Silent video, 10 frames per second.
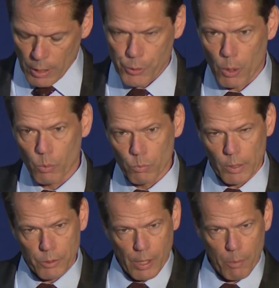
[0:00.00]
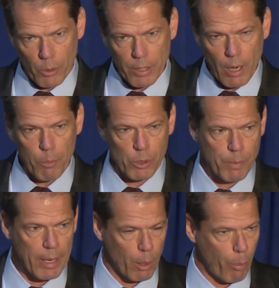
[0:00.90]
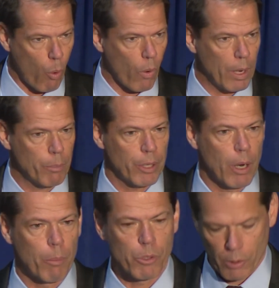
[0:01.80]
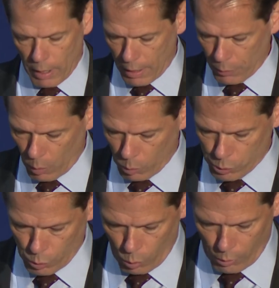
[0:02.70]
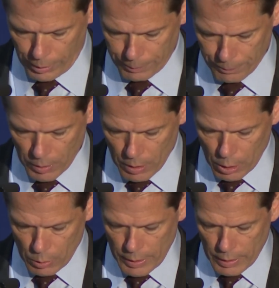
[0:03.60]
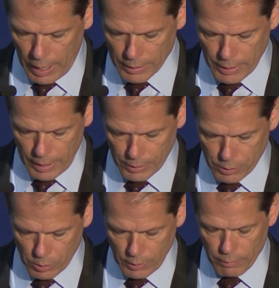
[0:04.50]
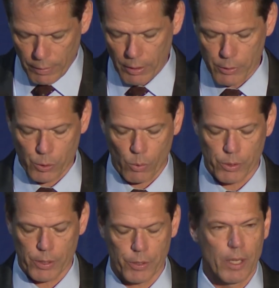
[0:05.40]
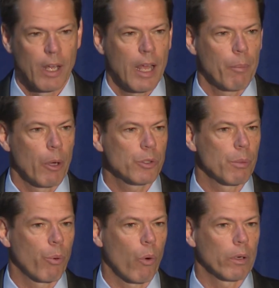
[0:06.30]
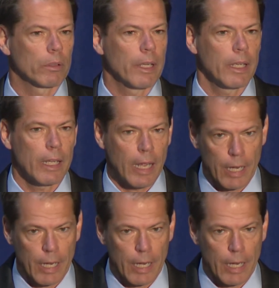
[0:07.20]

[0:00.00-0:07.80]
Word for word: So, in summary, numbers make a point, but numbers are not the whole story. You need context, you need various sources, and most importantly, and